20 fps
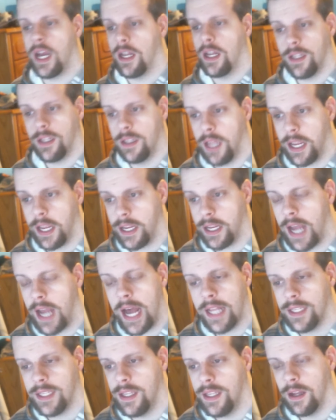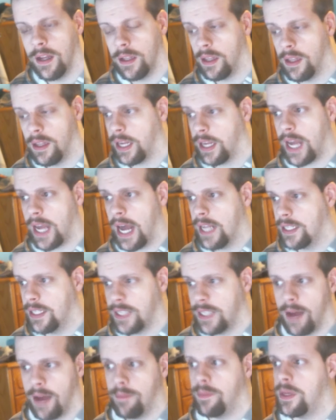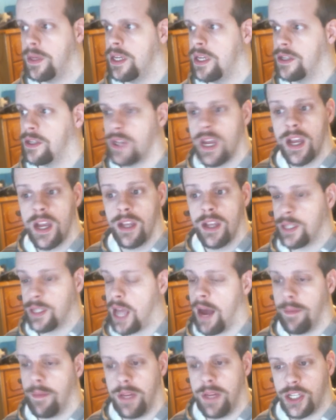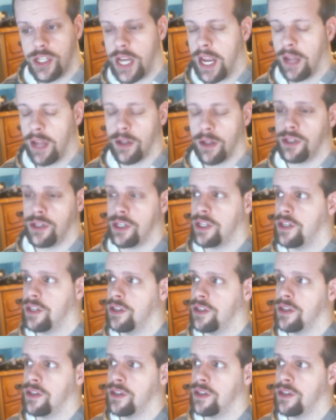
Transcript: like COD uh, like COD zombies, zombie challenges,